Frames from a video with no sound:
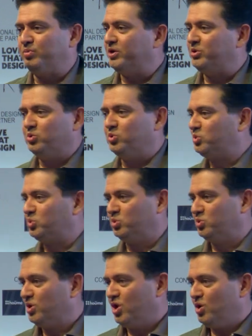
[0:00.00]
do
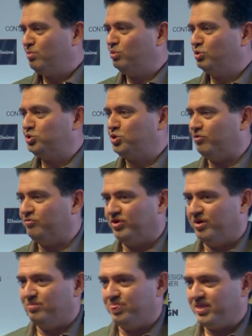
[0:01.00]
to boost your
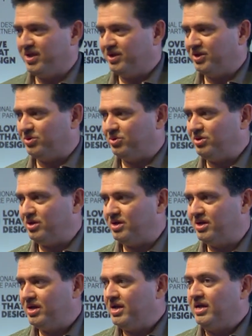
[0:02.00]
firm.
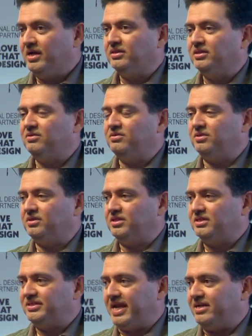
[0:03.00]
The
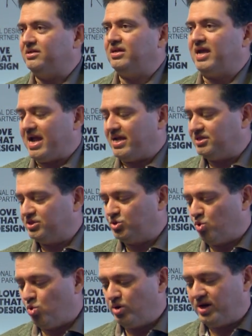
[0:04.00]
sector has its
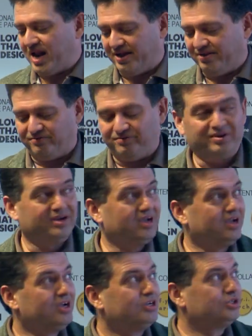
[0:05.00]
own life.
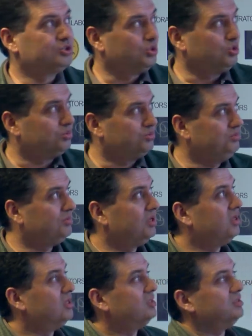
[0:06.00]
So
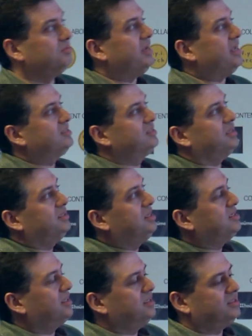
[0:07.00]
let's say
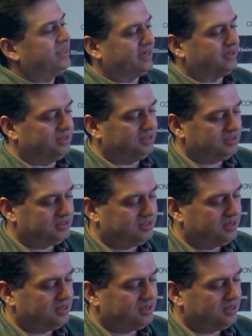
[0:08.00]
these are the sectors,